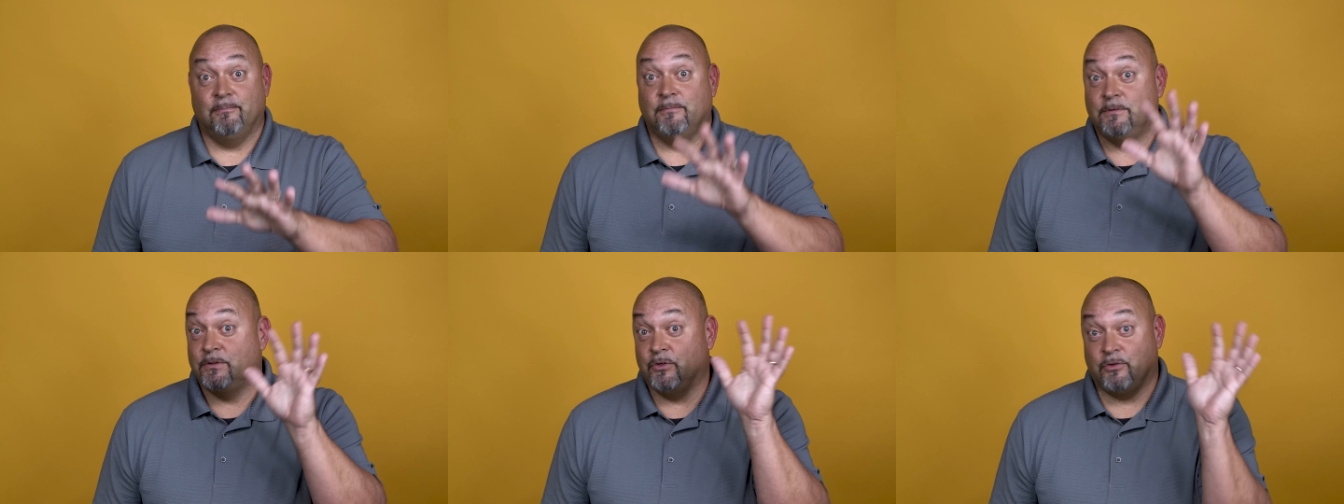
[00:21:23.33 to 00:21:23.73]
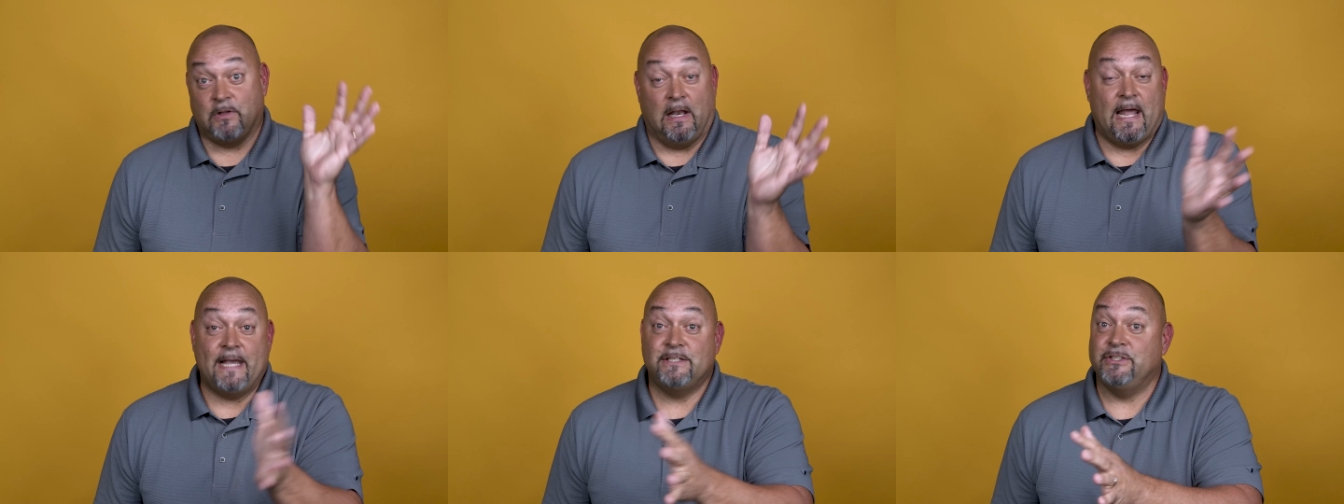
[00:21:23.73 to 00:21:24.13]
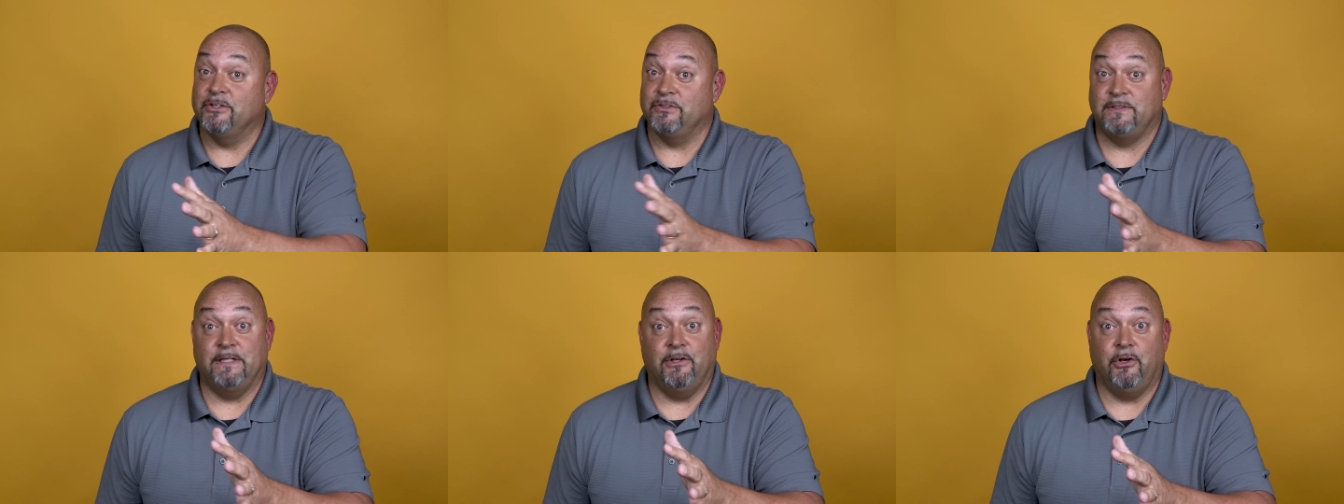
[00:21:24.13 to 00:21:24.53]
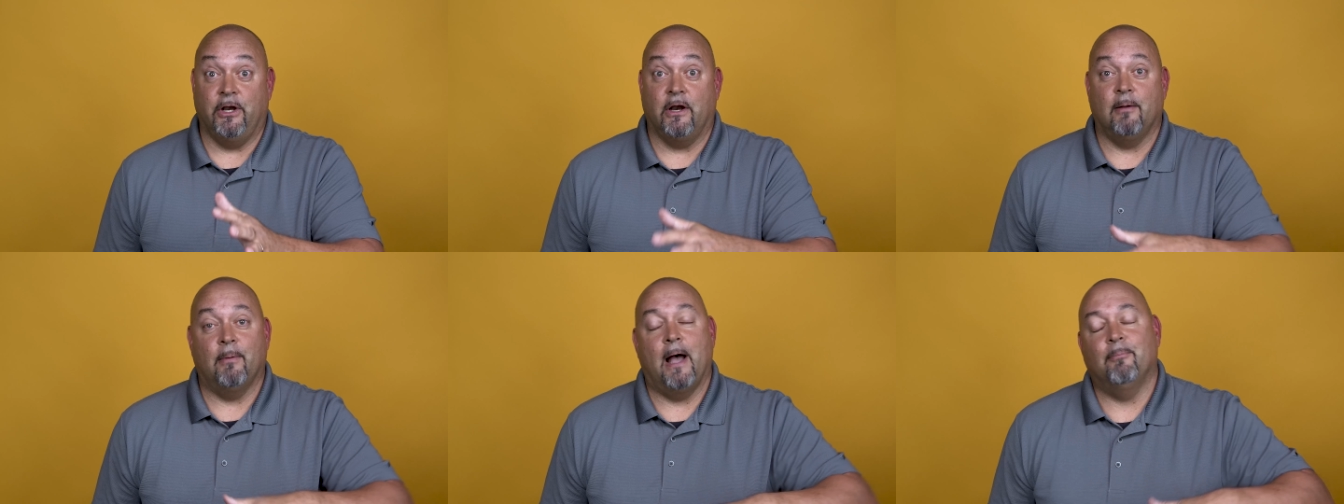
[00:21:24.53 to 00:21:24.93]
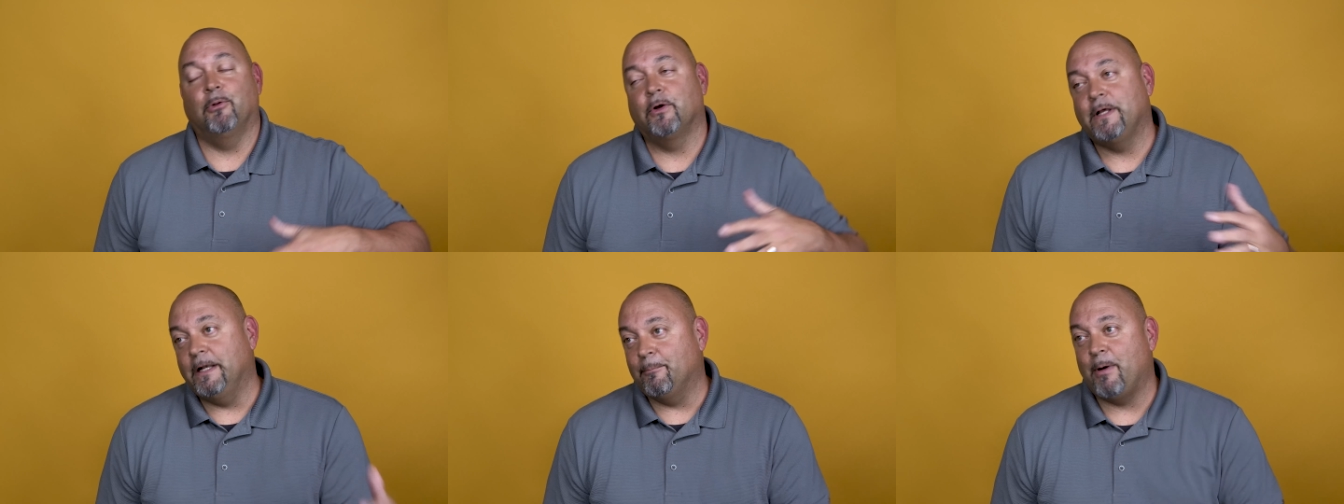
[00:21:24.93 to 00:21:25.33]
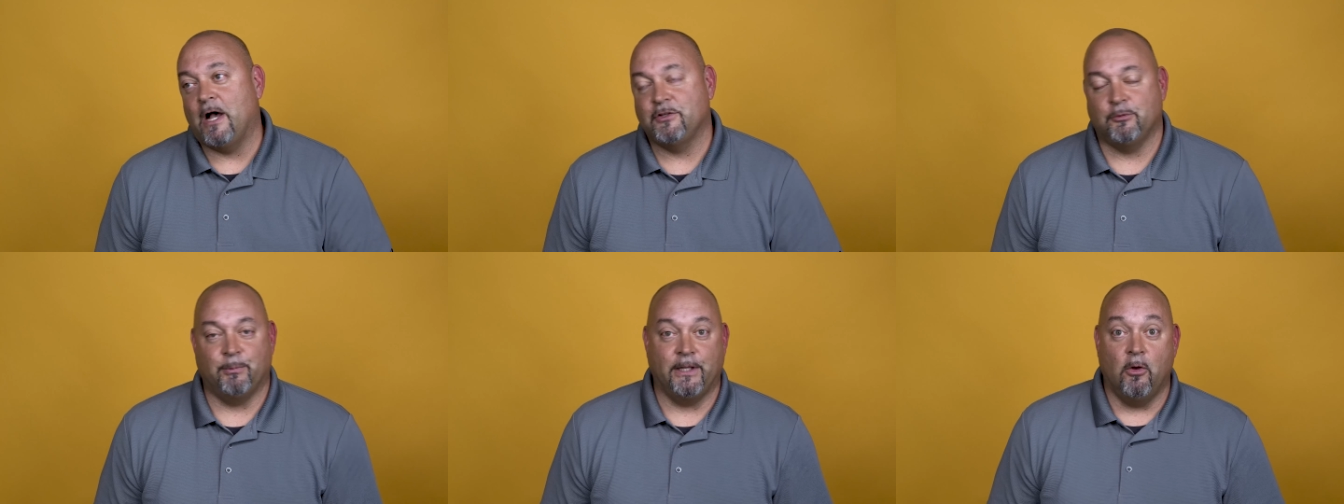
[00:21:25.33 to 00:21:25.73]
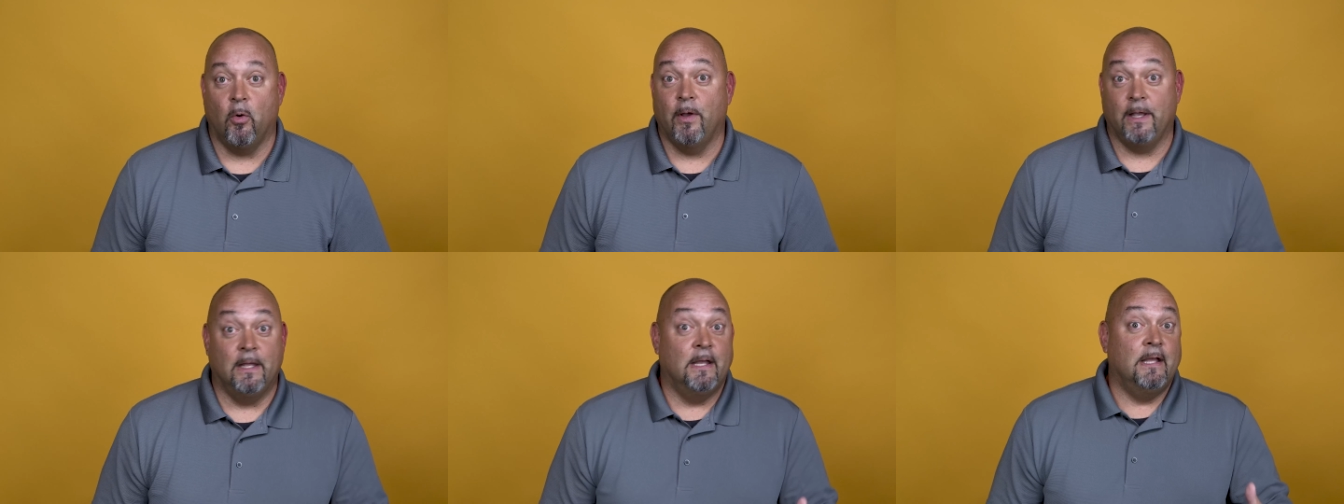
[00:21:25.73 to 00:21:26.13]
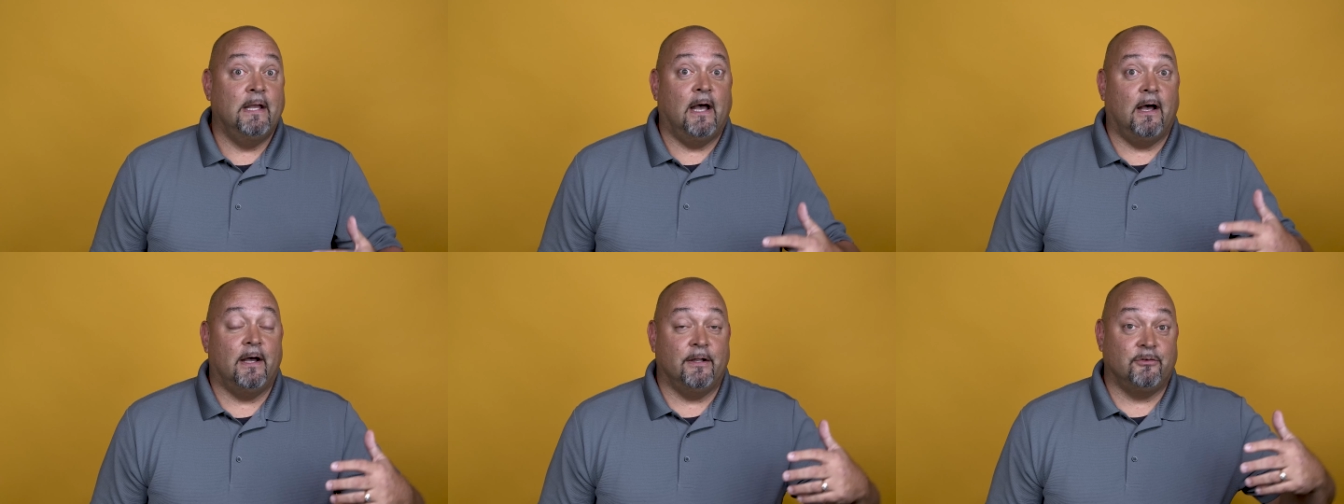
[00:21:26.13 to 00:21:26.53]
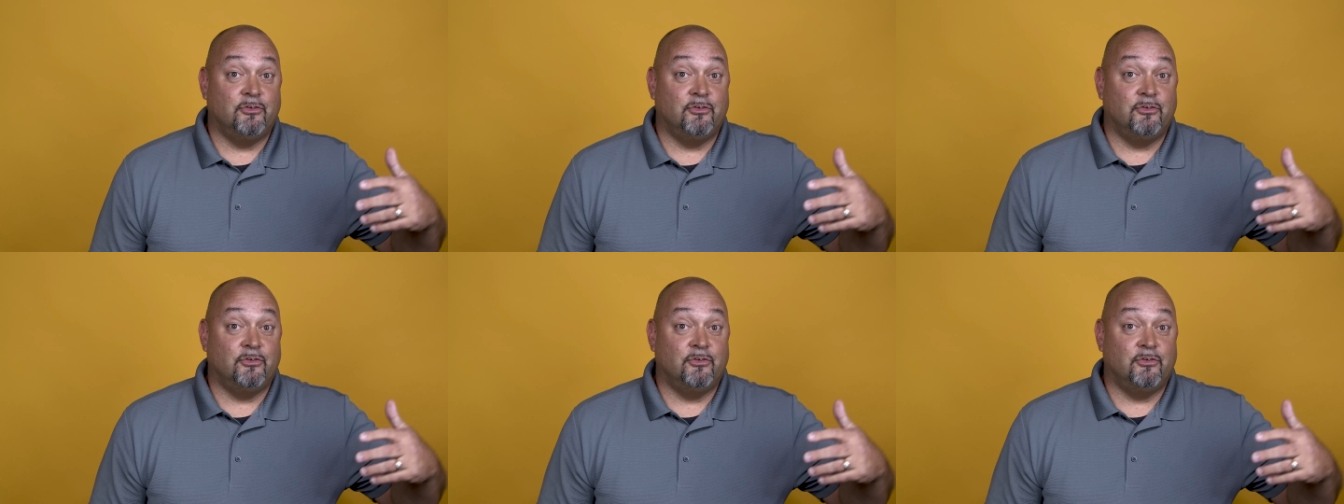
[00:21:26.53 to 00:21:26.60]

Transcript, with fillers: So it's the last year's senior year. I'm, I'm looking at possibly going uh,